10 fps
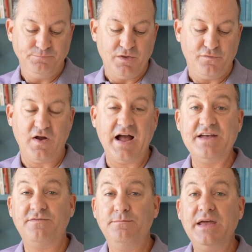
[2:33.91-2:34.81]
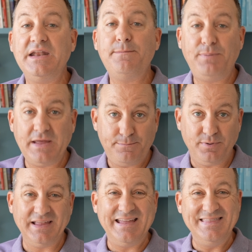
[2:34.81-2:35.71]
For I have many
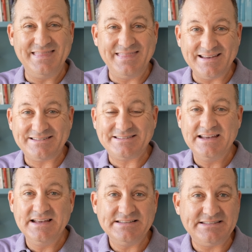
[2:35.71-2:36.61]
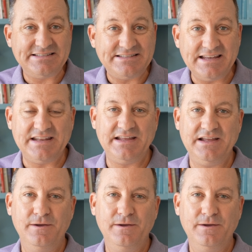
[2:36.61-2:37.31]
people in this city